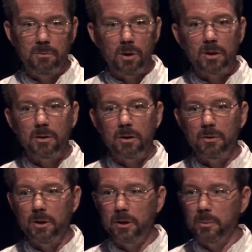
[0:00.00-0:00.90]
worked on
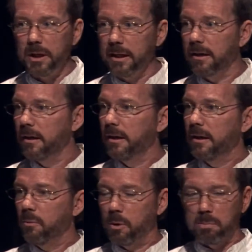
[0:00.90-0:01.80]
during the week,
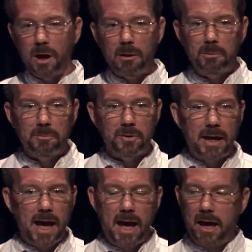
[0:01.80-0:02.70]
what problems they
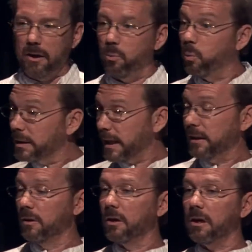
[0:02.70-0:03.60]
had, what they
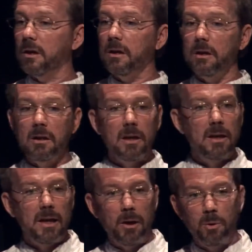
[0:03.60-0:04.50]
learned,
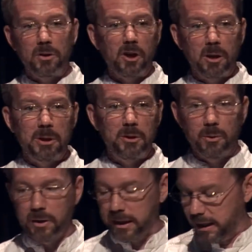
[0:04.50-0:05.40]
and what they're going to be
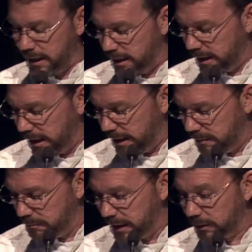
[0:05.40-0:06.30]
doing uh,
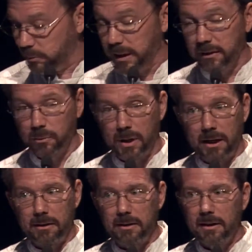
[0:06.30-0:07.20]
um, next week as
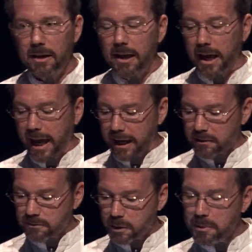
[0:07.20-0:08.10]
well.
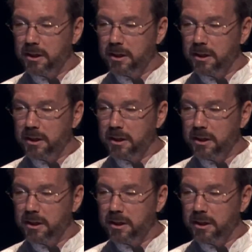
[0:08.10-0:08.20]
And from an